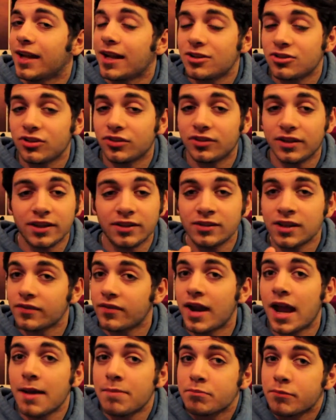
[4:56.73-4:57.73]
That's just, it's
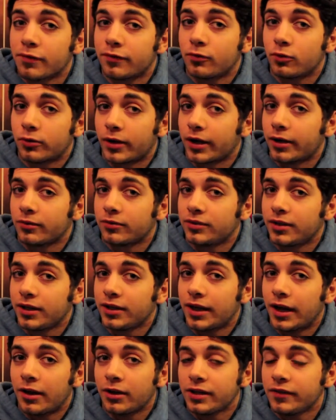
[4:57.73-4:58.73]
never happened before, I don't
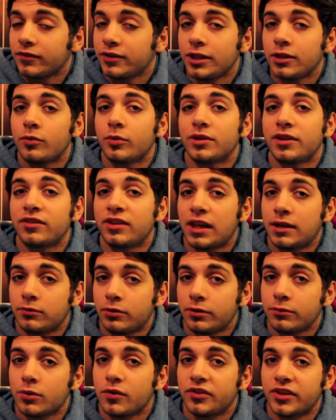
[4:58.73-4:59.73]
think. I don't even think with the Sam
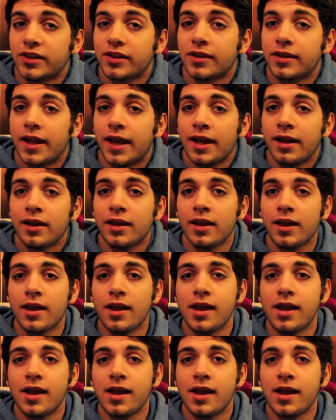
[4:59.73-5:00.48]
Raimi movies they did that.